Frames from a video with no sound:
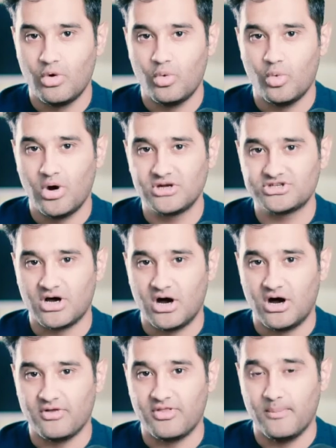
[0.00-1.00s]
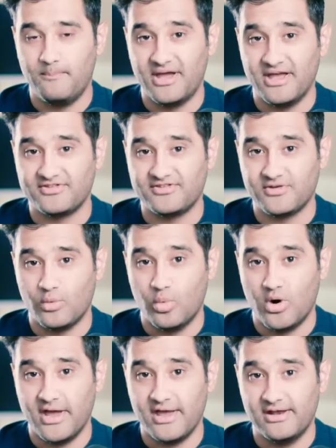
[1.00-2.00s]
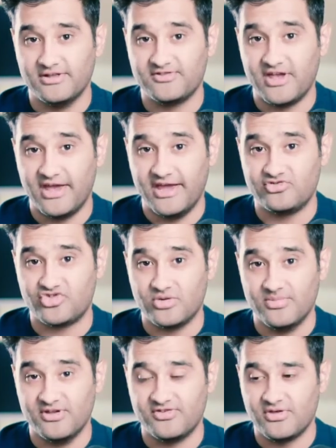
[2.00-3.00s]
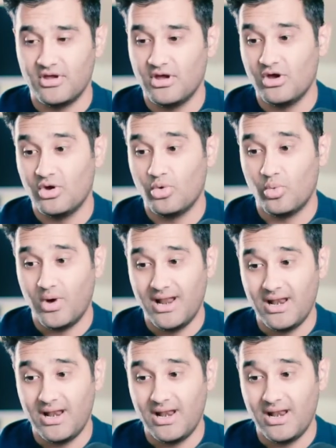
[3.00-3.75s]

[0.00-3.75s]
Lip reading: what are the best wireless hair trimmers? Well,